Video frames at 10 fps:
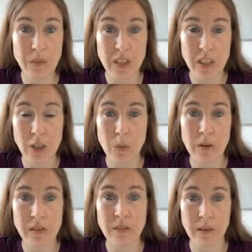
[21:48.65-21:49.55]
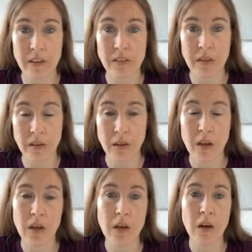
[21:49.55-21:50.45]
an issue where it's affecting
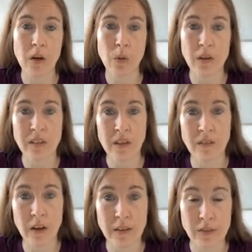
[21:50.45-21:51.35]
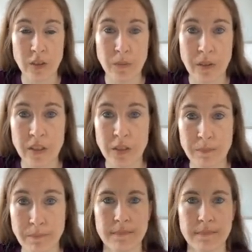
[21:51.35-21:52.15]
quality of life too much.